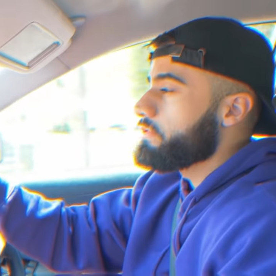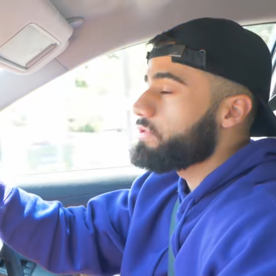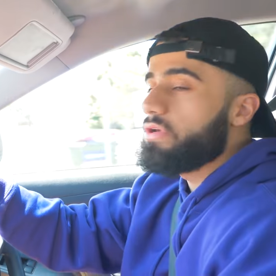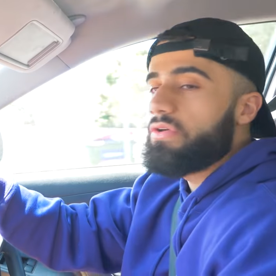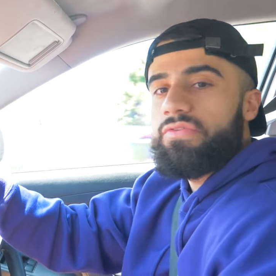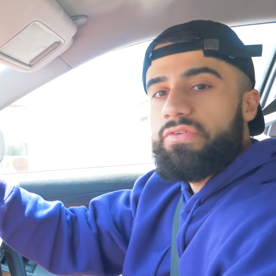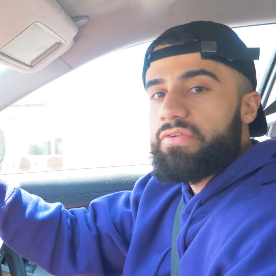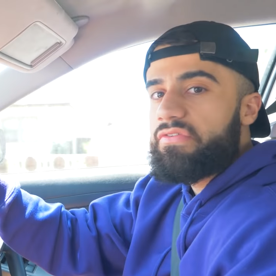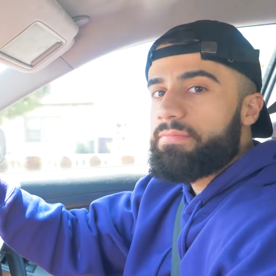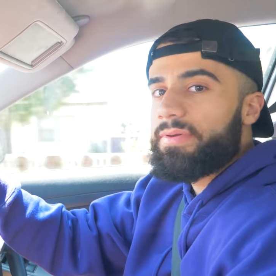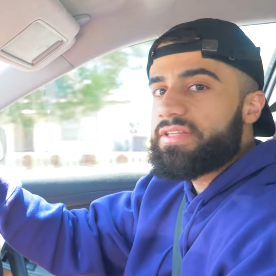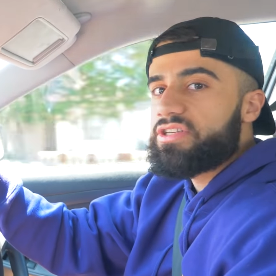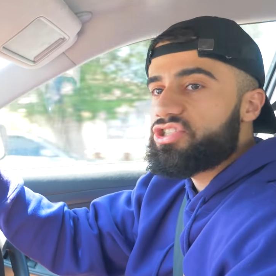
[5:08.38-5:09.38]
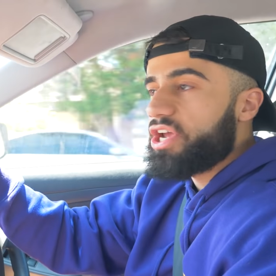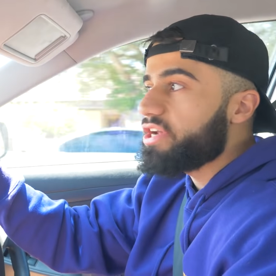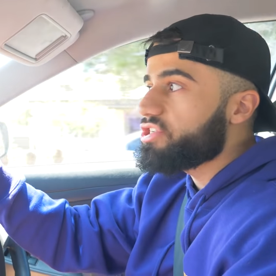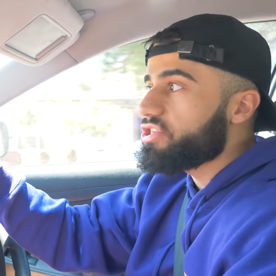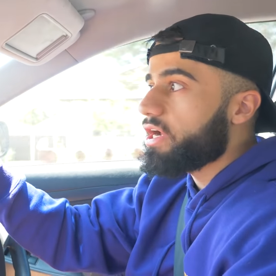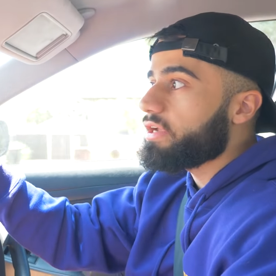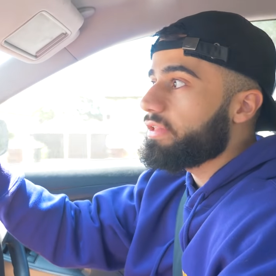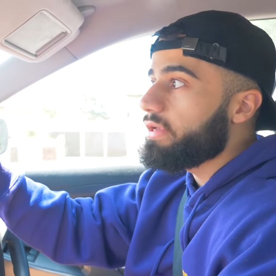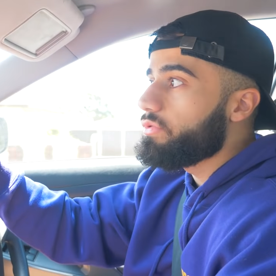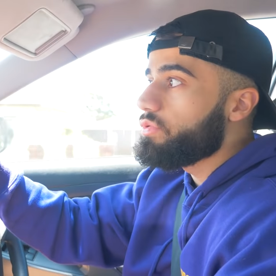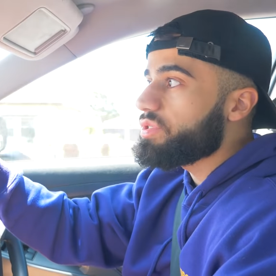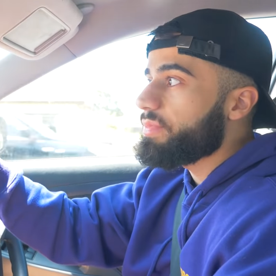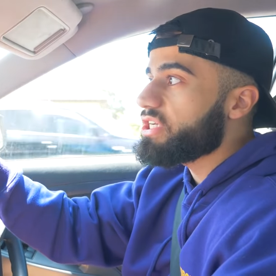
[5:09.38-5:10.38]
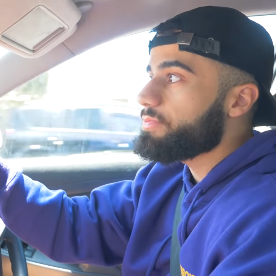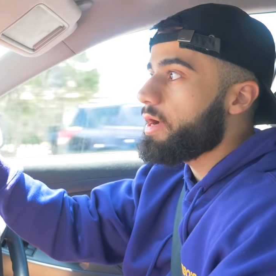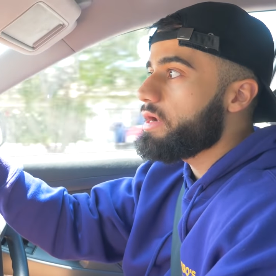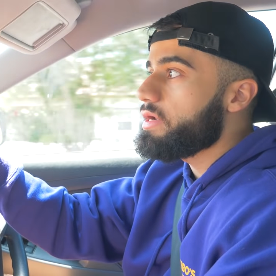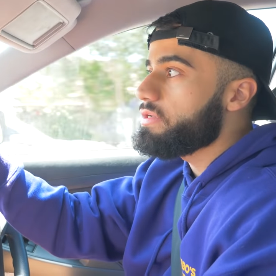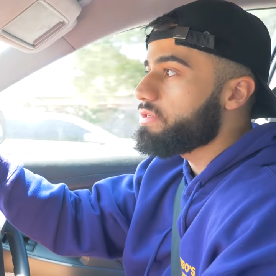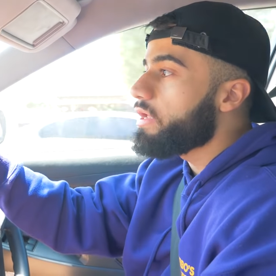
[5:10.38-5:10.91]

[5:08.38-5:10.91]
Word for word: So if you've ever been to Shake Shack, they do smash patties,